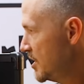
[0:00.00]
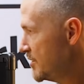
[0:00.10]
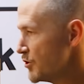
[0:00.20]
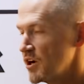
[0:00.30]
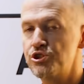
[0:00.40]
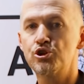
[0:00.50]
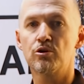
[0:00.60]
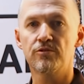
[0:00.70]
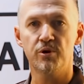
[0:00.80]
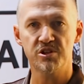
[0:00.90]
If you're
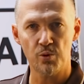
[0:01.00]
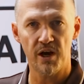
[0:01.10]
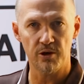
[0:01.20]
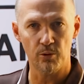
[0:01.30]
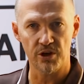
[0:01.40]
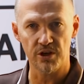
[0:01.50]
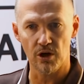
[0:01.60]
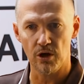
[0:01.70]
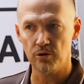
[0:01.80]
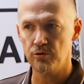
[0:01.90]
unsure of which way you want to
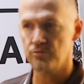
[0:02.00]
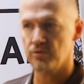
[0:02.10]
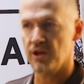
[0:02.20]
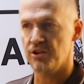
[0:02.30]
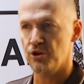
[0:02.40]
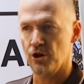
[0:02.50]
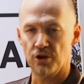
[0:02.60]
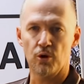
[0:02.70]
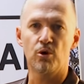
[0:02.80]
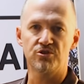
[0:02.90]
go and you don't
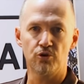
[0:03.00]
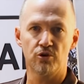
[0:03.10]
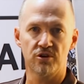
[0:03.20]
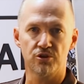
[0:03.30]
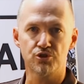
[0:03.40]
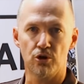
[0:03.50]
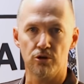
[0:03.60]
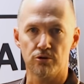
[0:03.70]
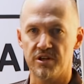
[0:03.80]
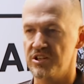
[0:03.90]
know what sort of
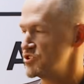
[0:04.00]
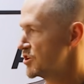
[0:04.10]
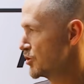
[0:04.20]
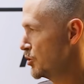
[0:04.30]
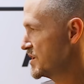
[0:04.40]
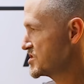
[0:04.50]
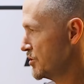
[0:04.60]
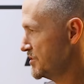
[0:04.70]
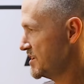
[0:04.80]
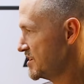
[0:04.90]
controller it is, you can always
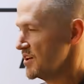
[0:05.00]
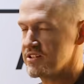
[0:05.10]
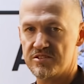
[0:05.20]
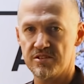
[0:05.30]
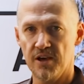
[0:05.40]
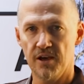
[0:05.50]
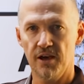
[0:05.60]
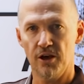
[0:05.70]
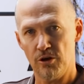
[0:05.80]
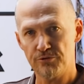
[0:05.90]
contact us
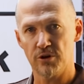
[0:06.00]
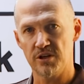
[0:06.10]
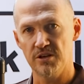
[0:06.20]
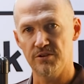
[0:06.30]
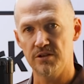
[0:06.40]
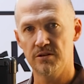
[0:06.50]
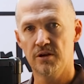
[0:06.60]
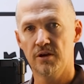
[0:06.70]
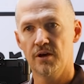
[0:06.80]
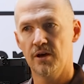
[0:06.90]
at Off-Road Living
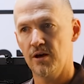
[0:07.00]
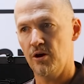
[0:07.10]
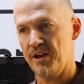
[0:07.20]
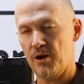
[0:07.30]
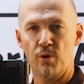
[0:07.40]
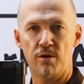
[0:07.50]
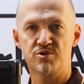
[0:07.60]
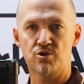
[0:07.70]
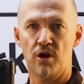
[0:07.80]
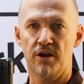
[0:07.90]
on our
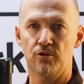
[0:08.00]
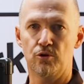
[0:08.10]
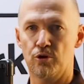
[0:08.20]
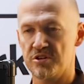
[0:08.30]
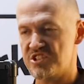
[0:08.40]
website or